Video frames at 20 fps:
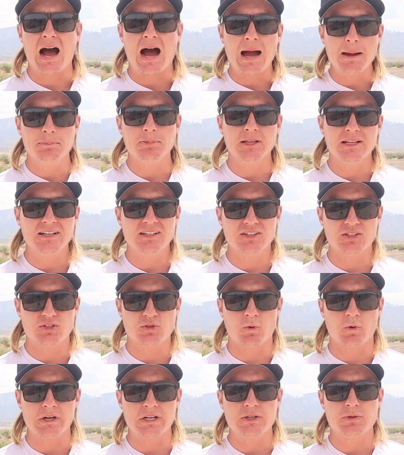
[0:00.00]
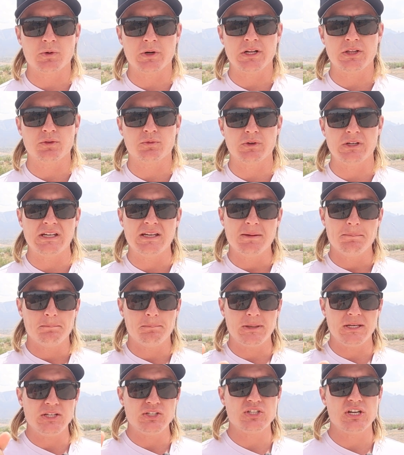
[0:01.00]
I played in the 2023
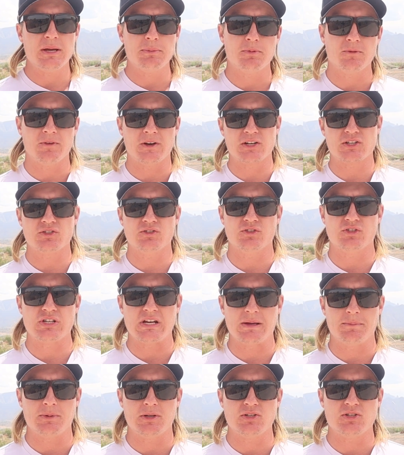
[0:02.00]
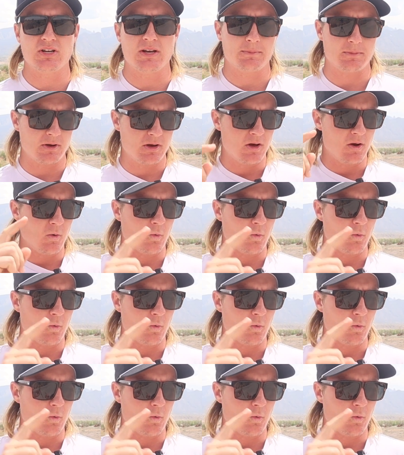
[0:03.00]
PGA Professional Championship.